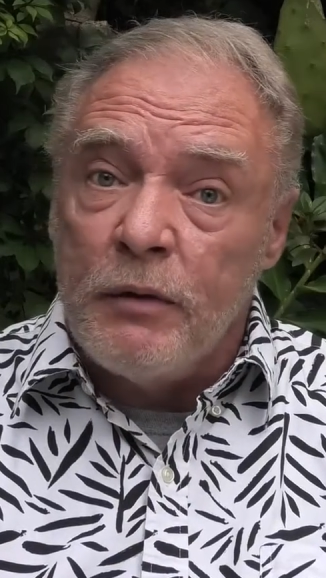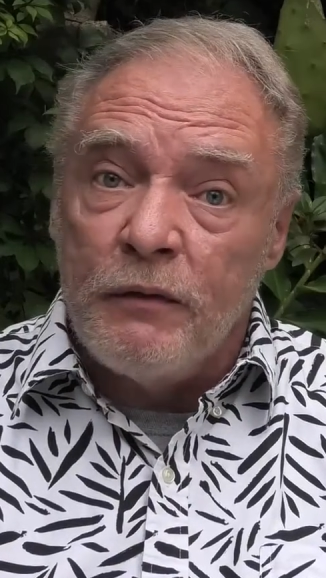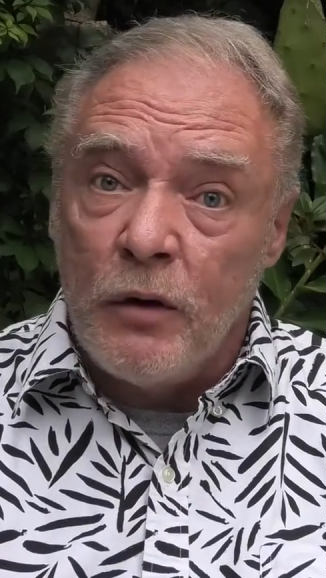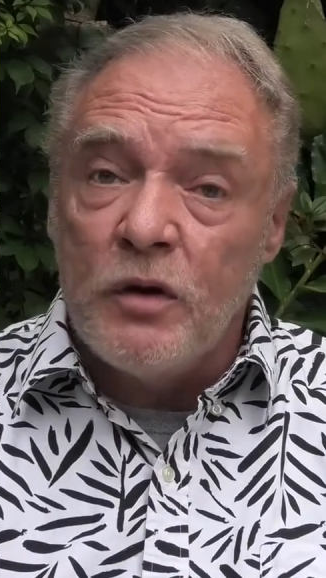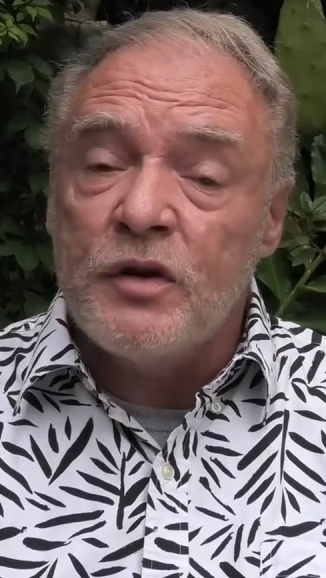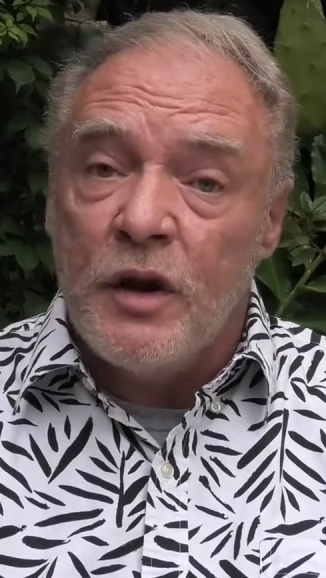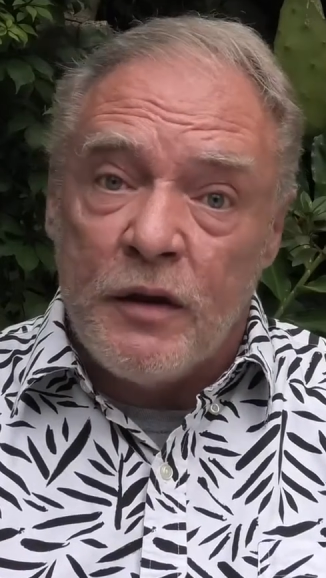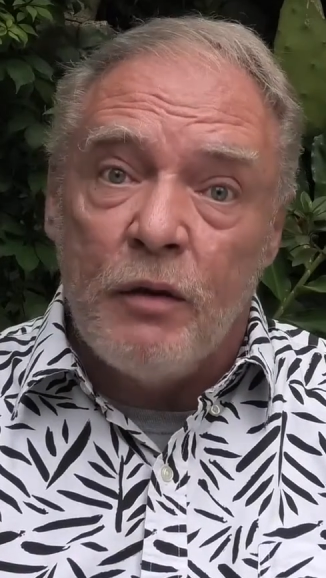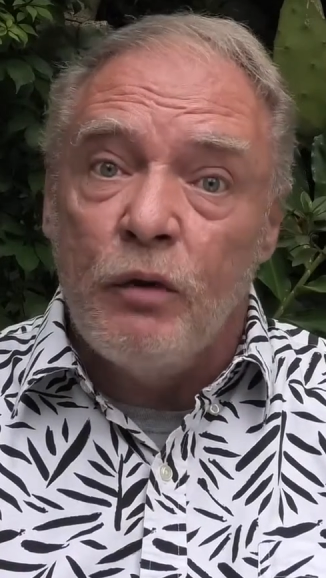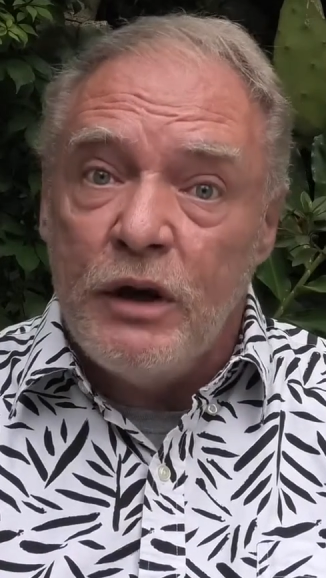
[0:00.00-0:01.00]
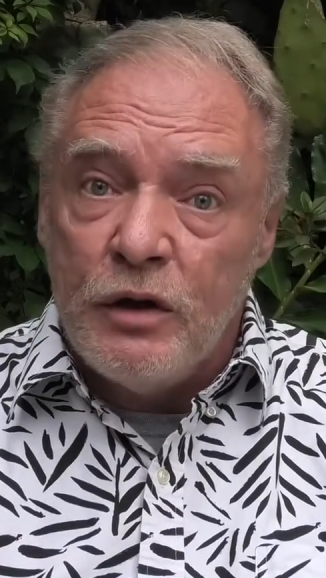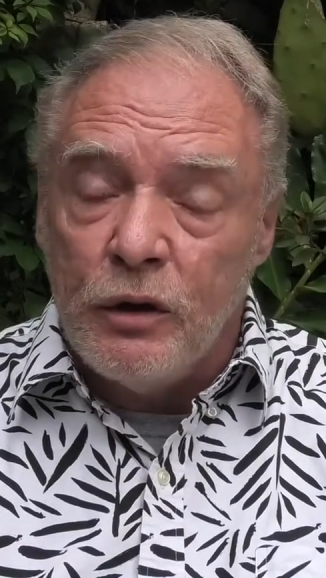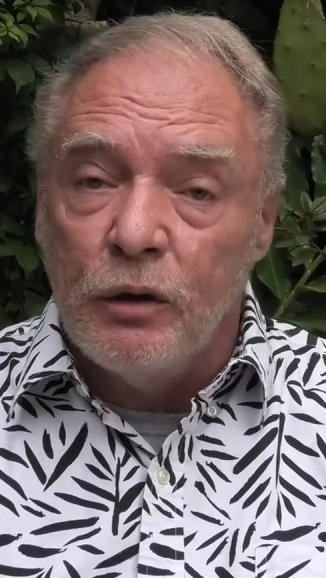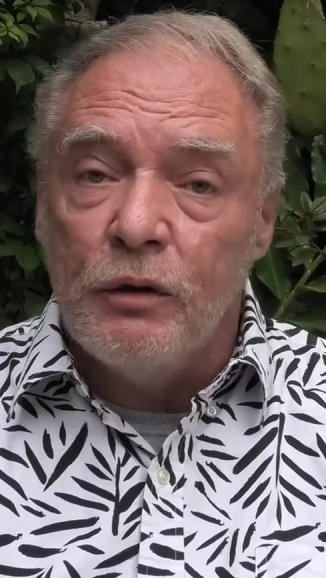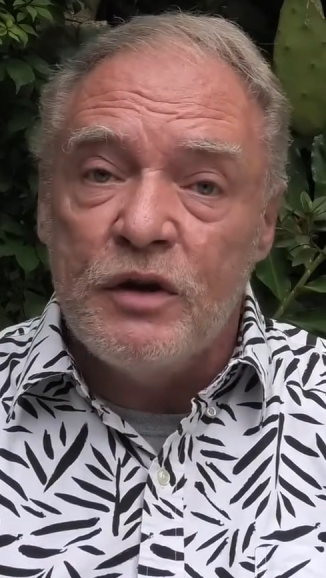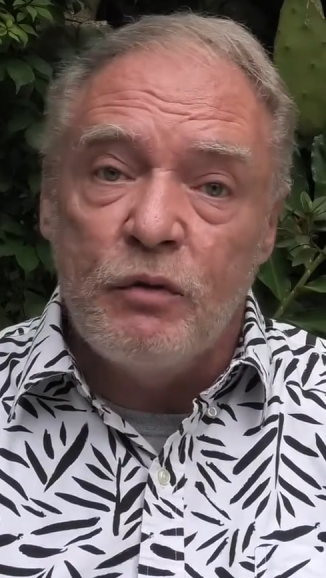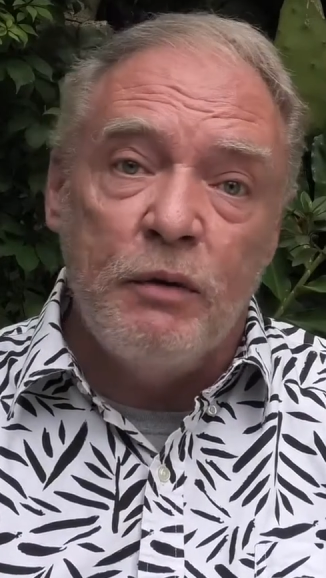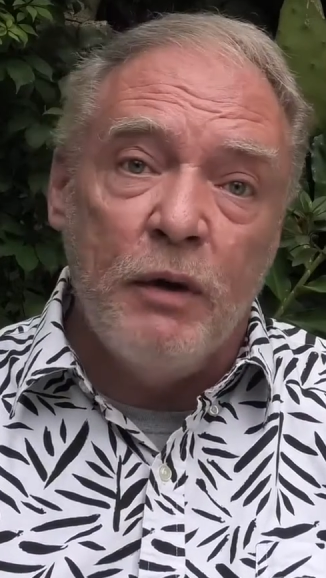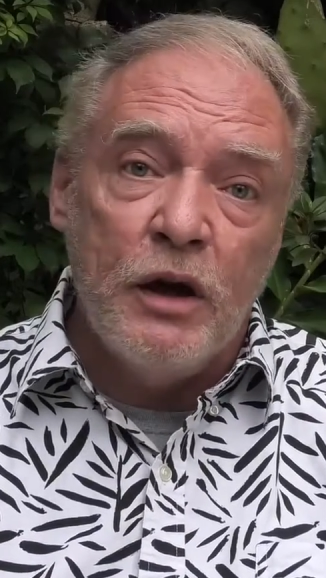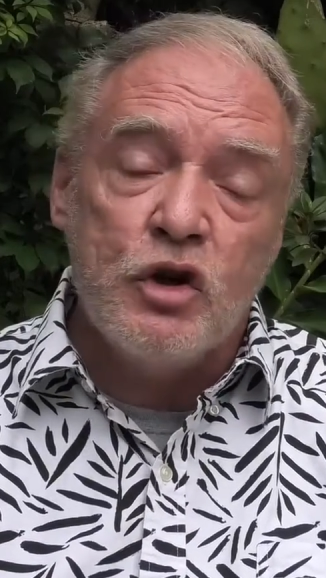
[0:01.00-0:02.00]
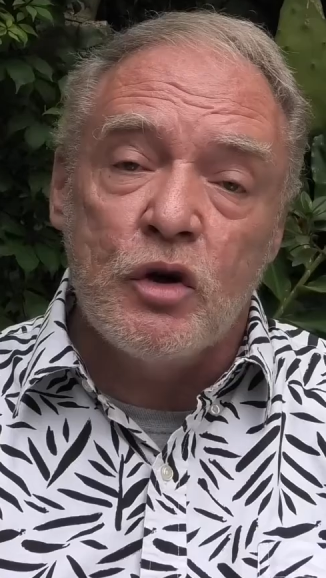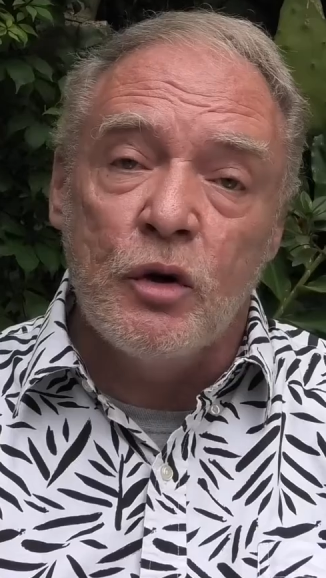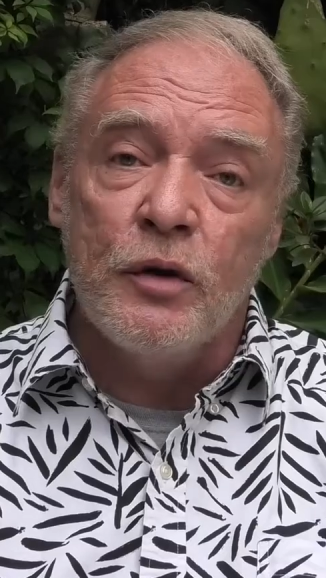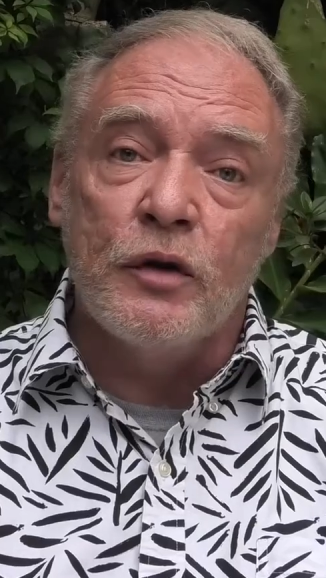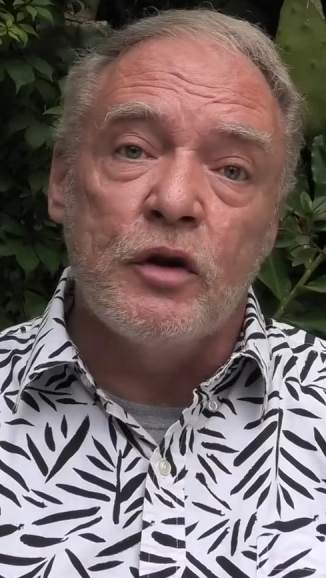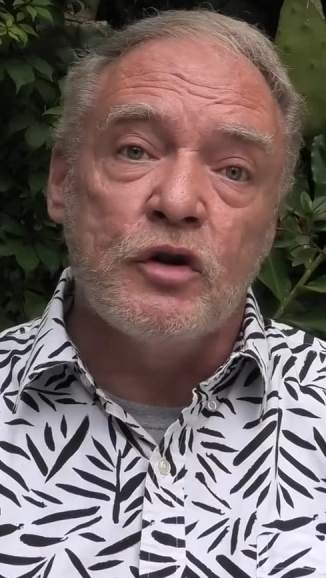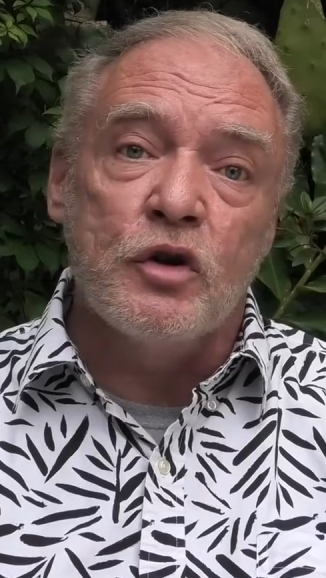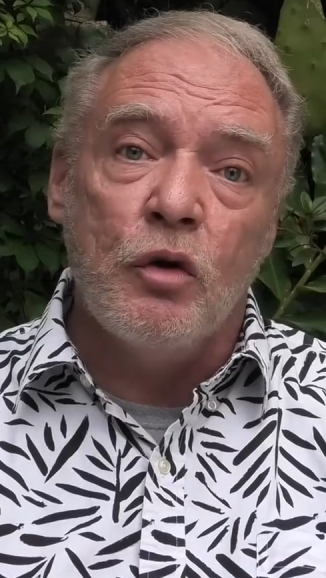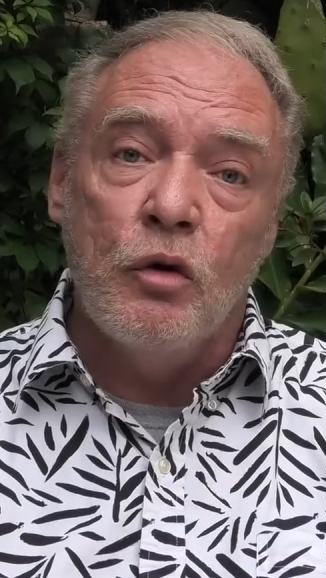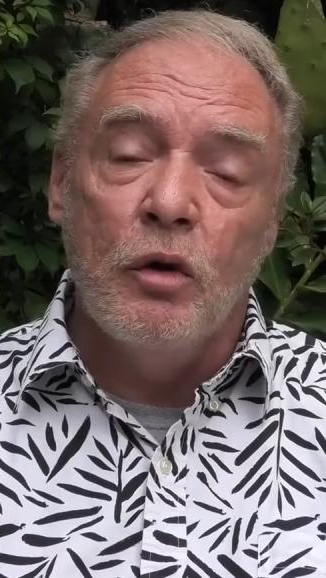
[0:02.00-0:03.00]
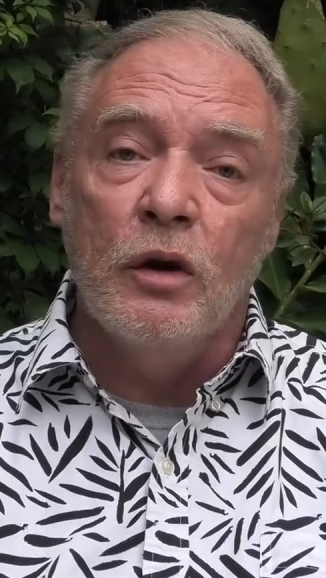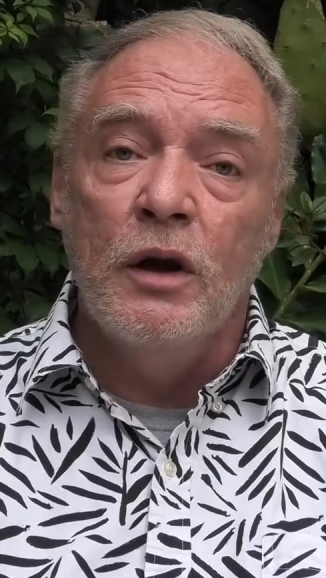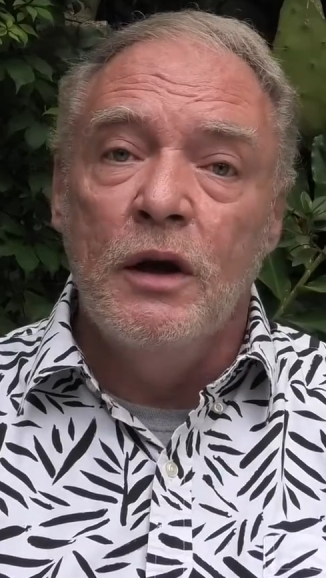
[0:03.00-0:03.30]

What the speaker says: The first thing that we do is we make sure that the school